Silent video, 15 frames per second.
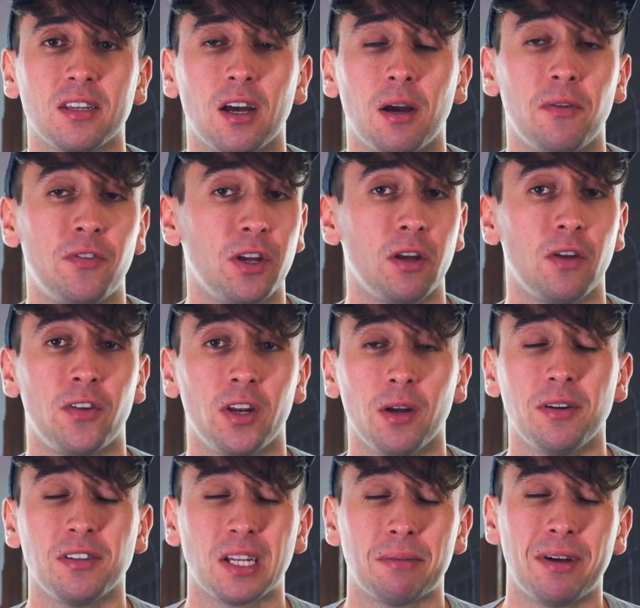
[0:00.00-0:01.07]
if you
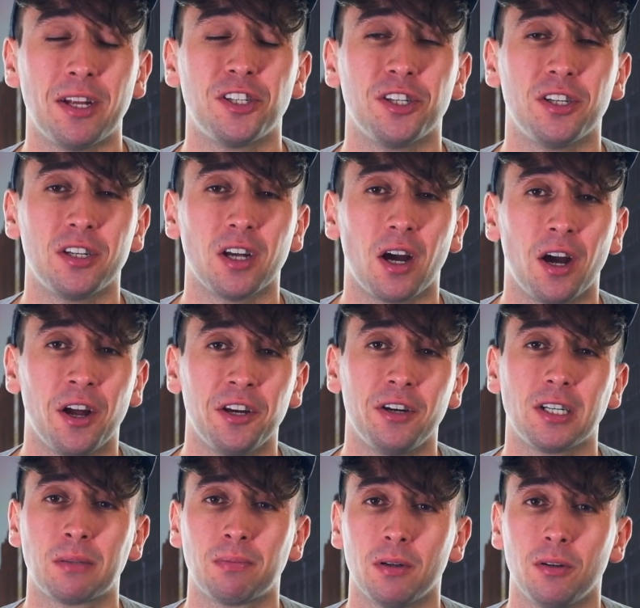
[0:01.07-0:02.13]
notice, I mentioned
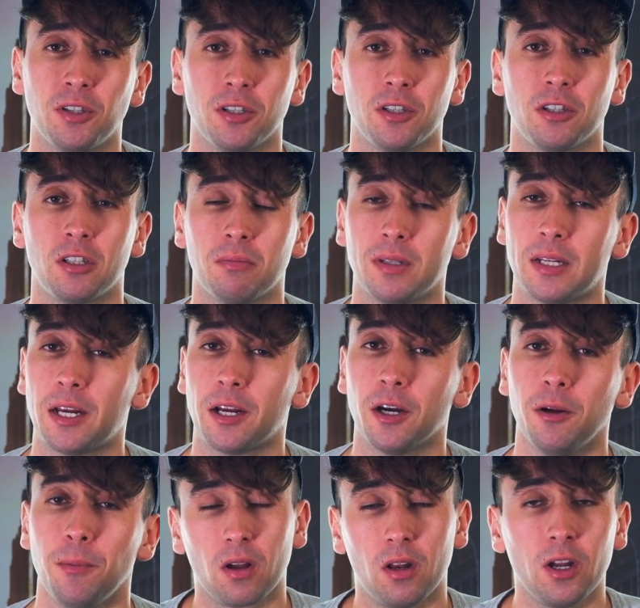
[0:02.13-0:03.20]
underexposure just a minute
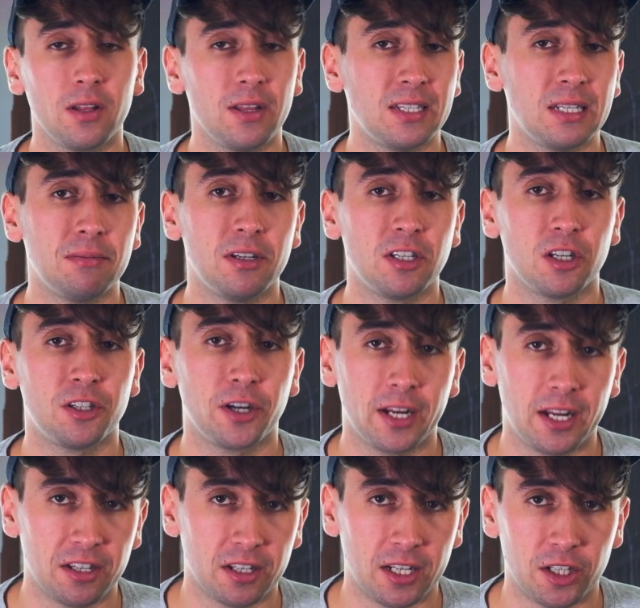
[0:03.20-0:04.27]
ago. Look at this image I took in
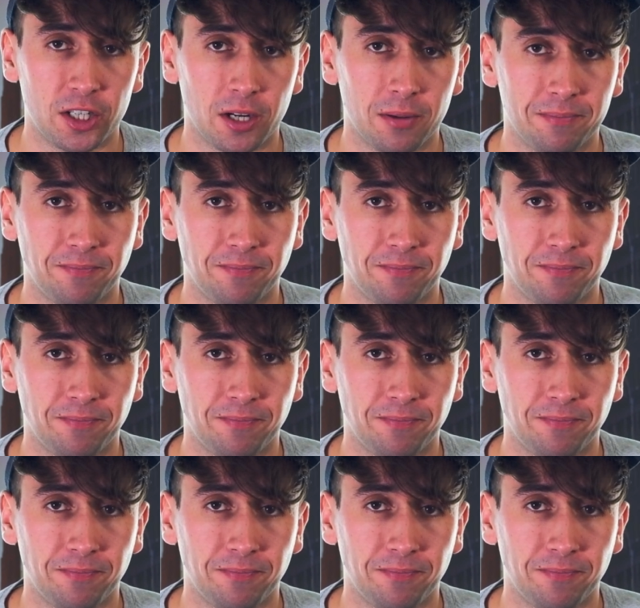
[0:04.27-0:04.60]
Indonesia.